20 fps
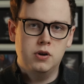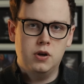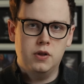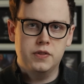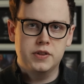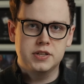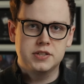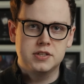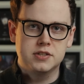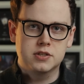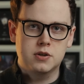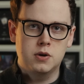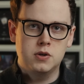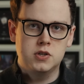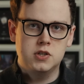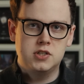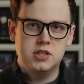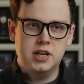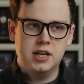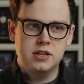or not this is
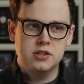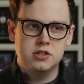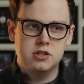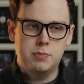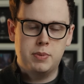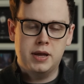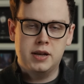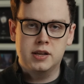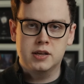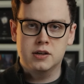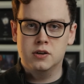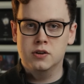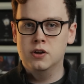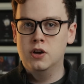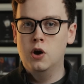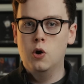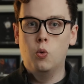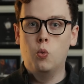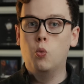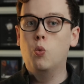going to change depending on
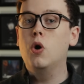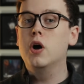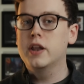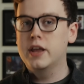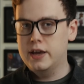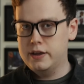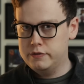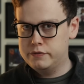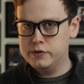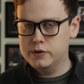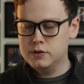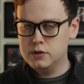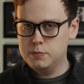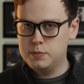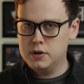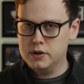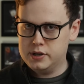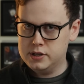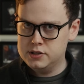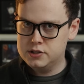what headphone you plug